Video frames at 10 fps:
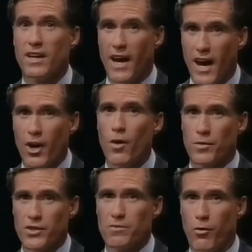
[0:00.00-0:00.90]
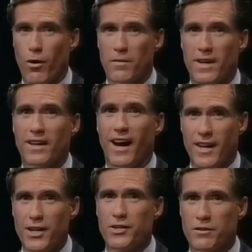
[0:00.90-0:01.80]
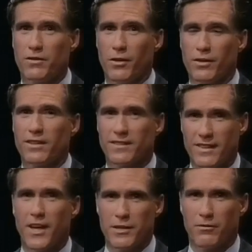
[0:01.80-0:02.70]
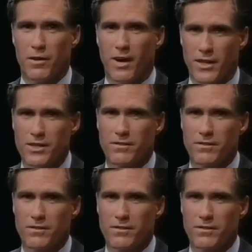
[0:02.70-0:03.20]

I hope you'll support me. I need your vote. Thank you very much.